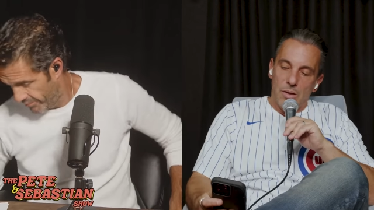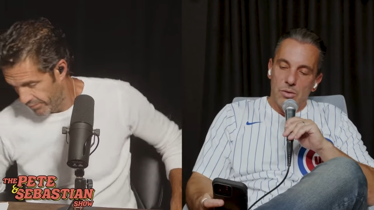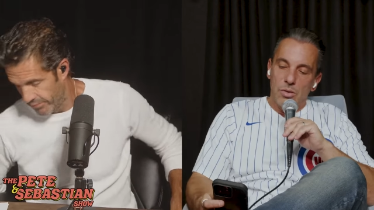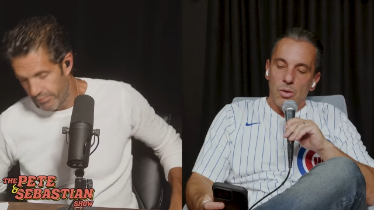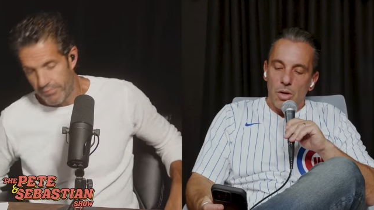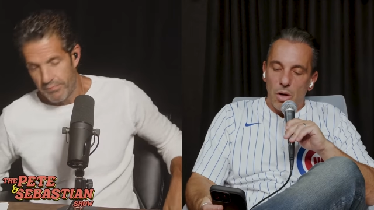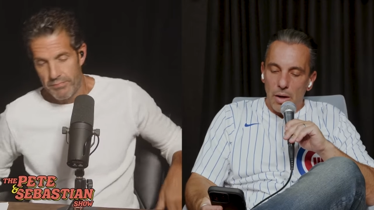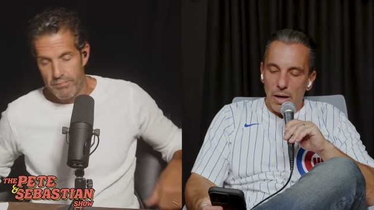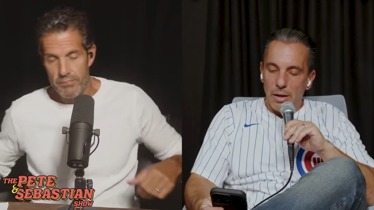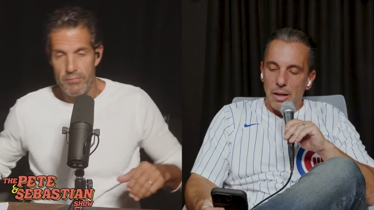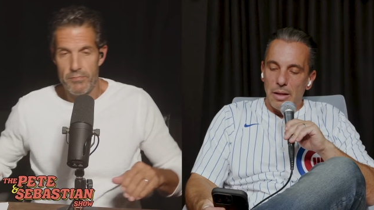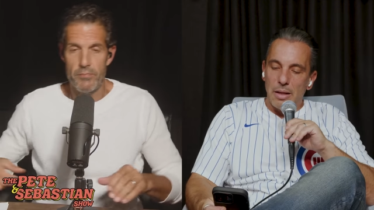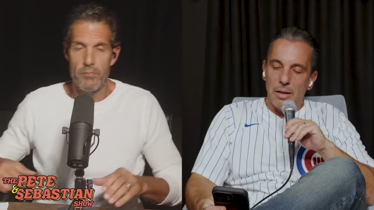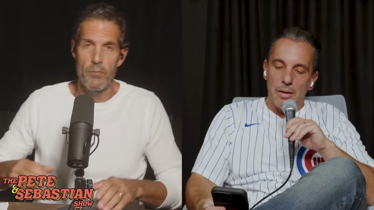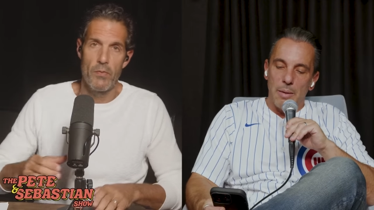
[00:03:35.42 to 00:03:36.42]
Speaker 1: So, go
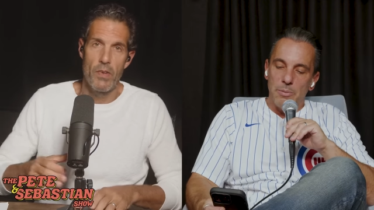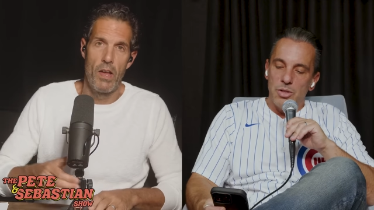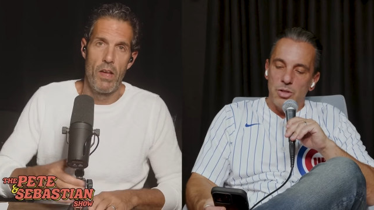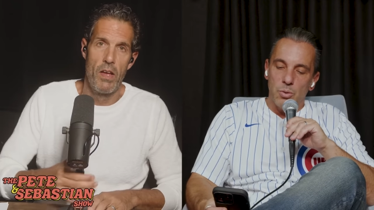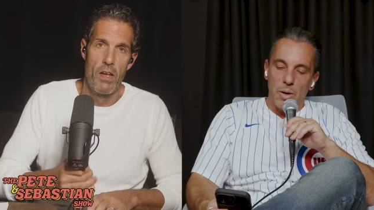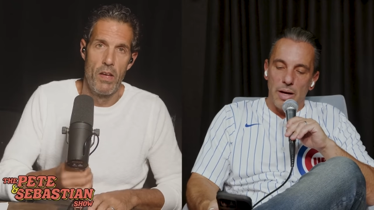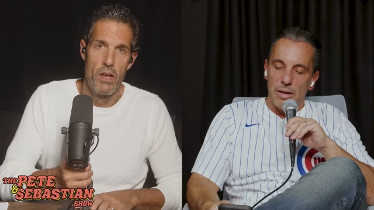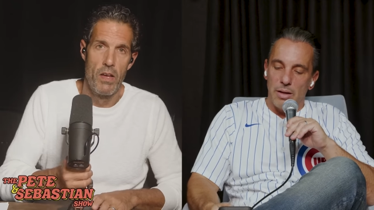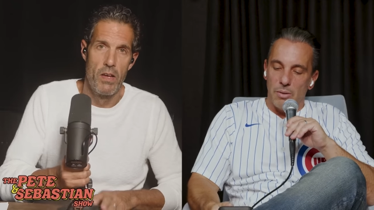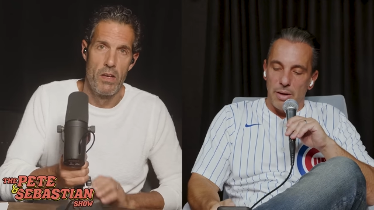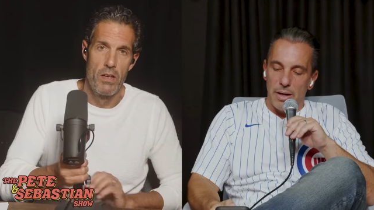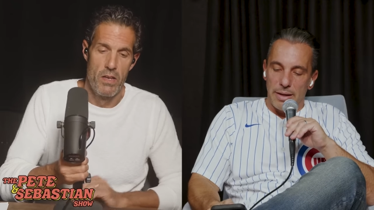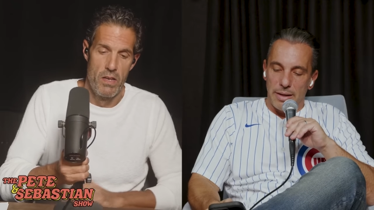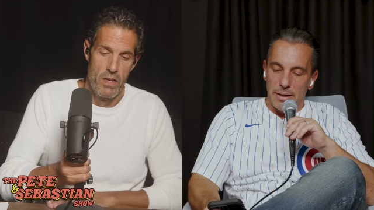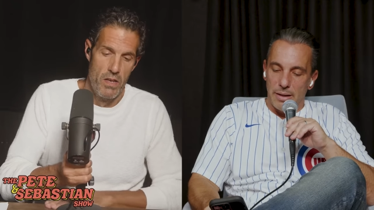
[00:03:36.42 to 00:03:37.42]
ahead. I'm sweating
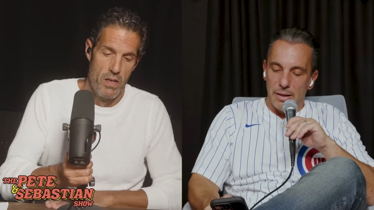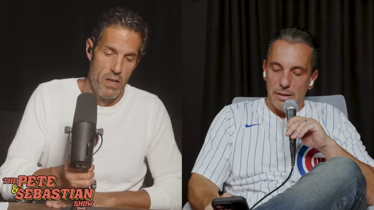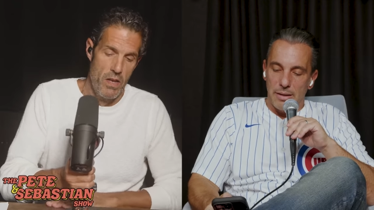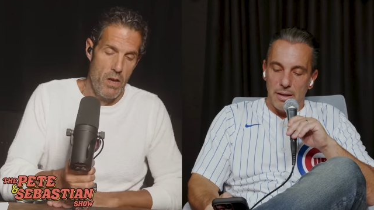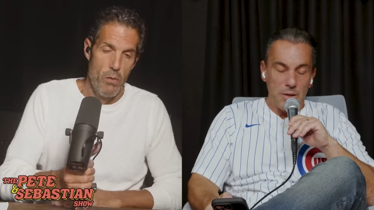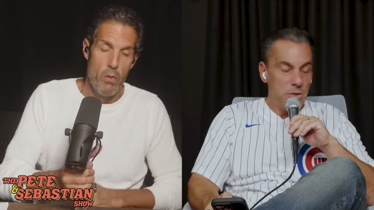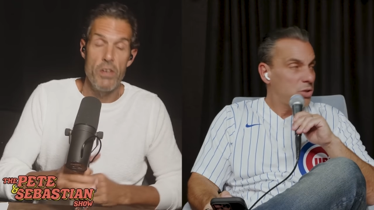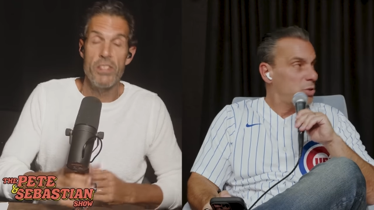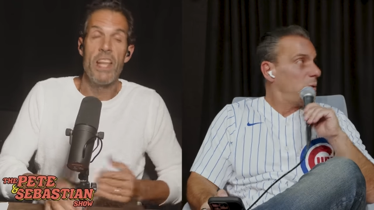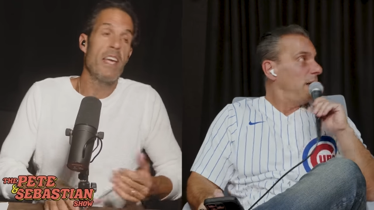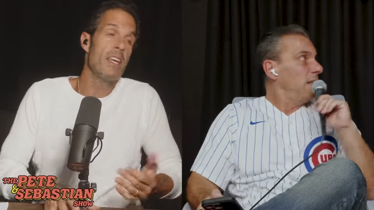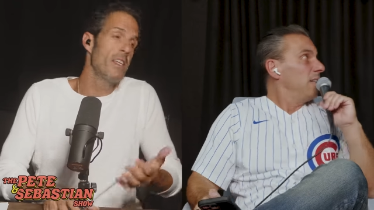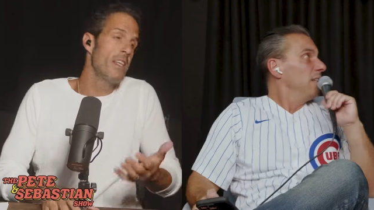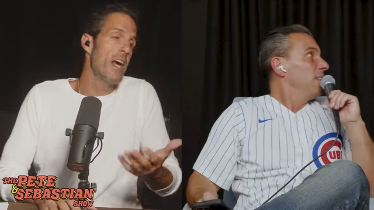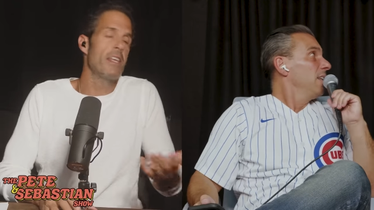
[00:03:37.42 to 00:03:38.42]
already.
Speaker 2: Are you well,
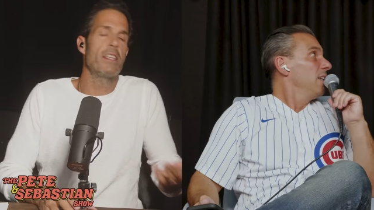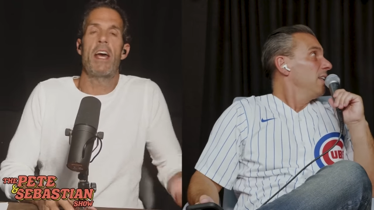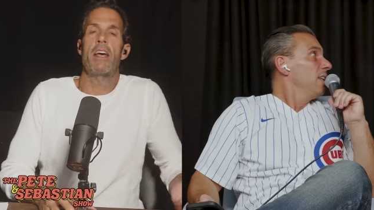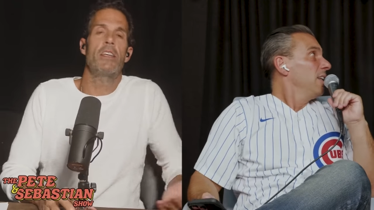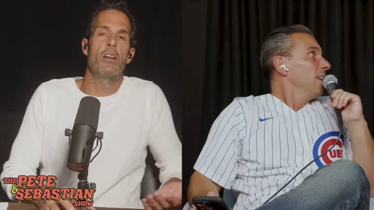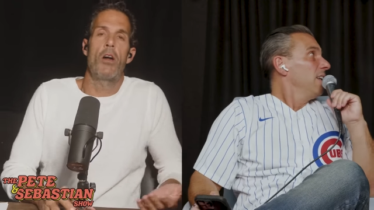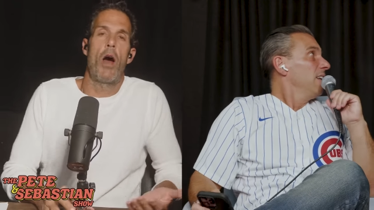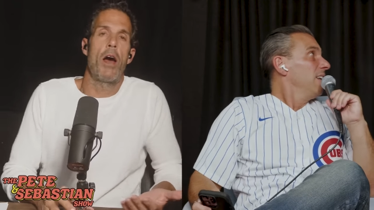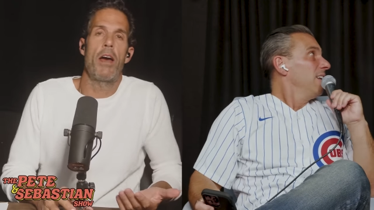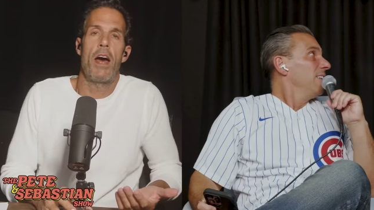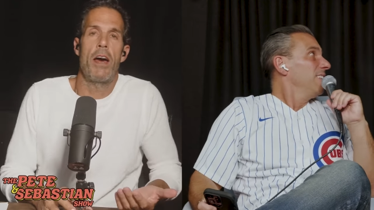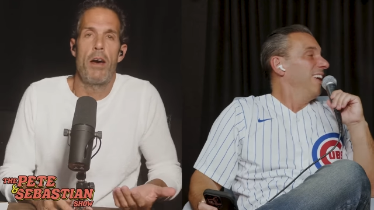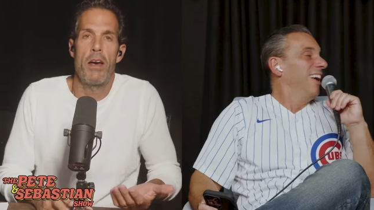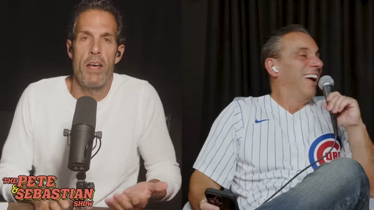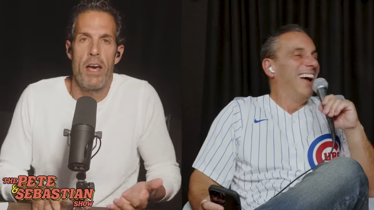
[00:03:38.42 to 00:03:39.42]
sweating? Now, now, now, you know, I, I, I
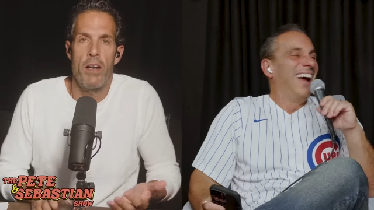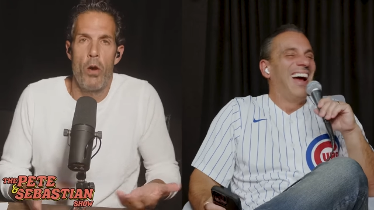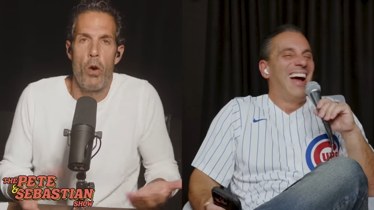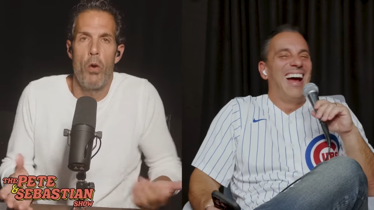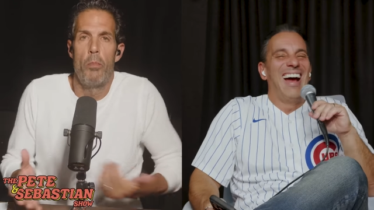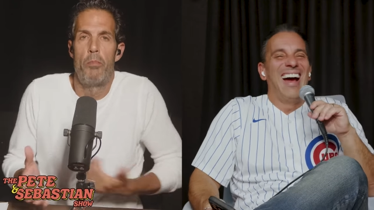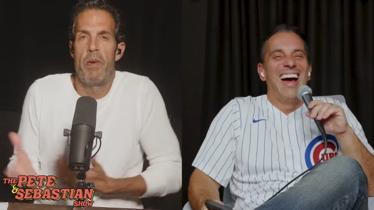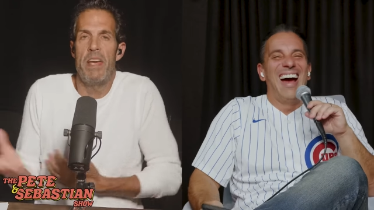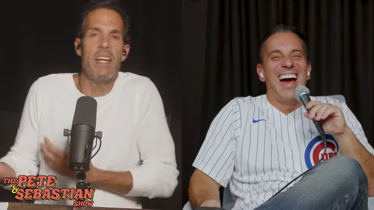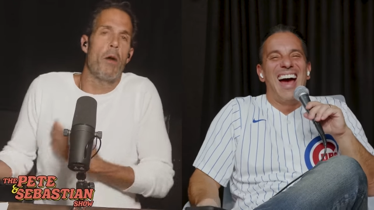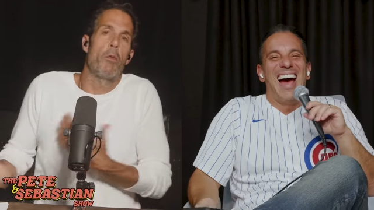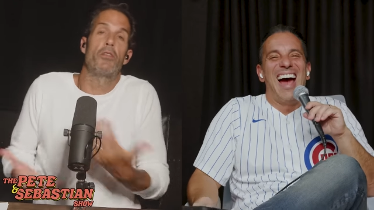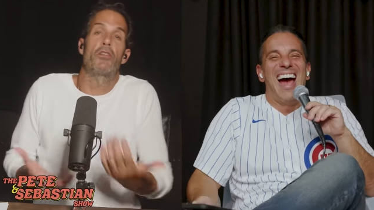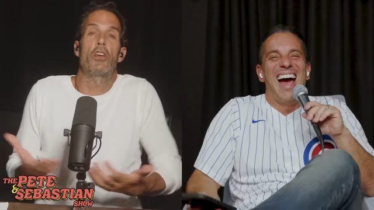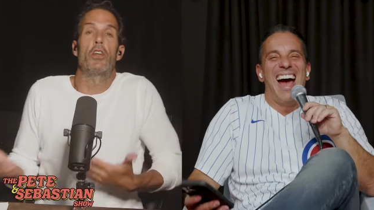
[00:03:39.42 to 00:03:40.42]
had a whole bit
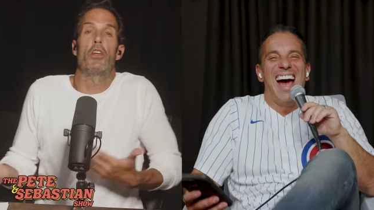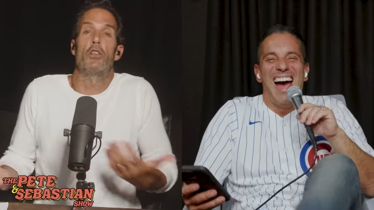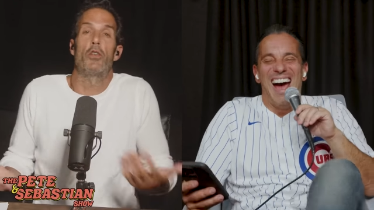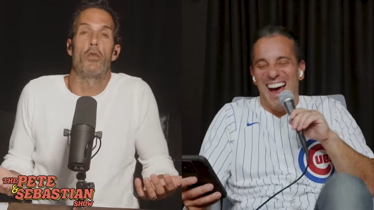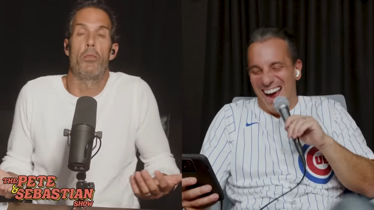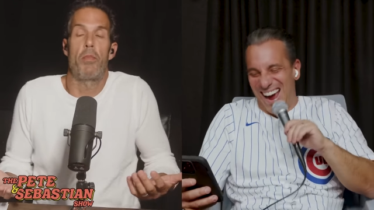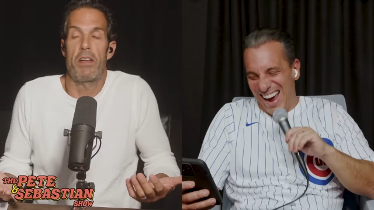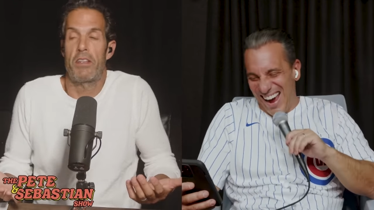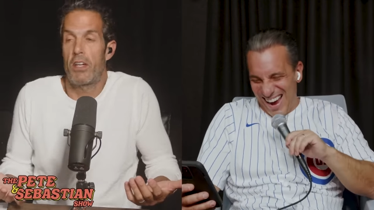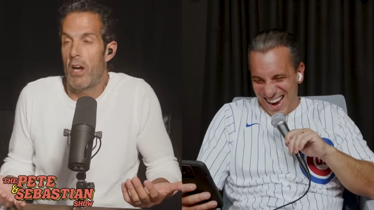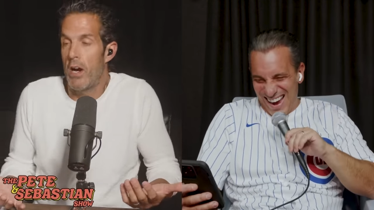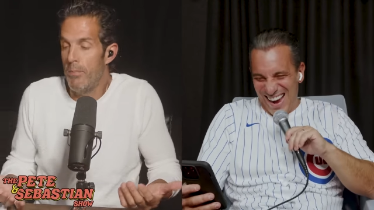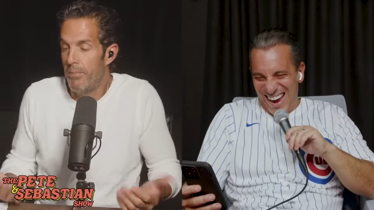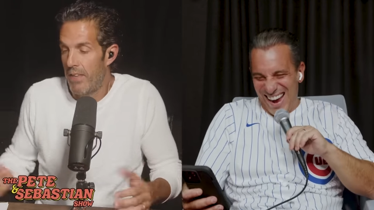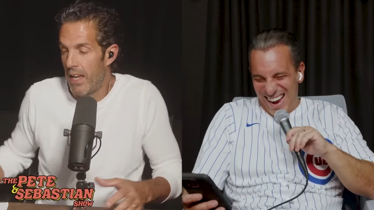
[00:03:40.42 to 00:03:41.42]
I was going to do about the
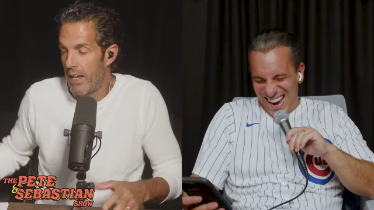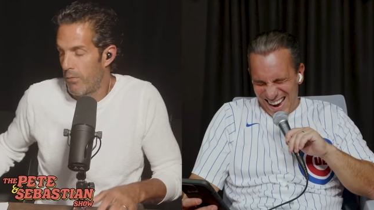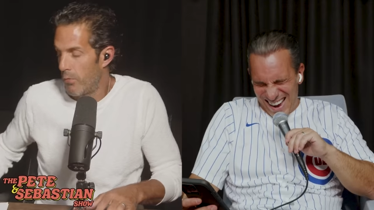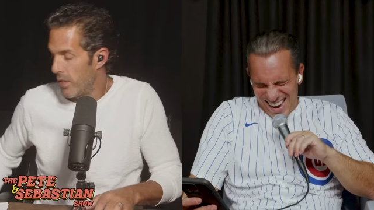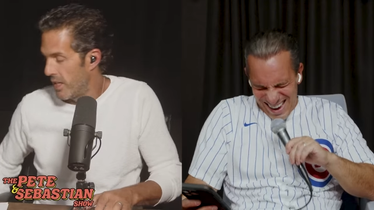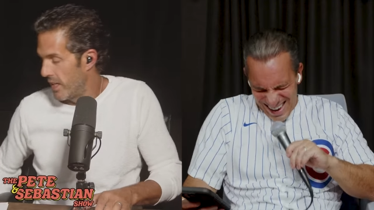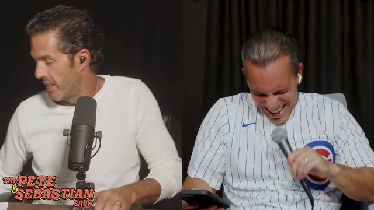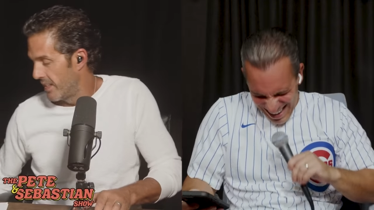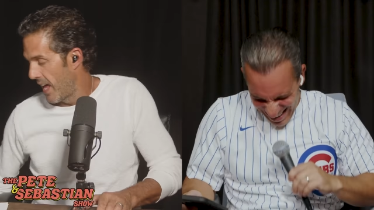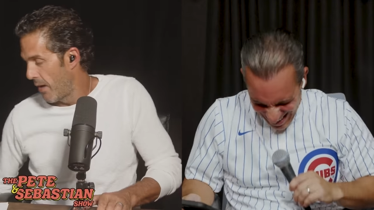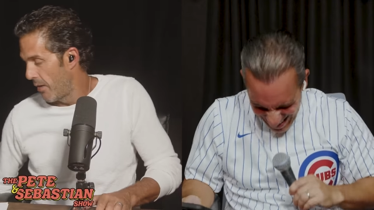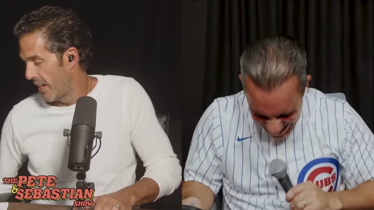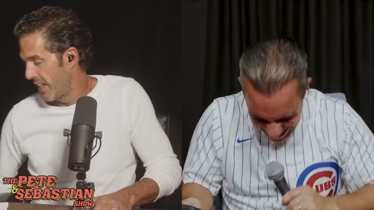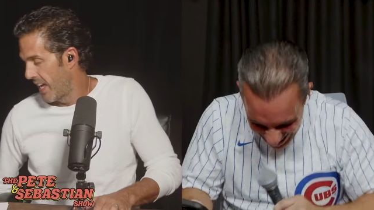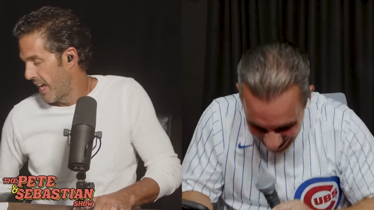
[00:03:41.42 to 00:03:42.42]
Cub thing with you. Now I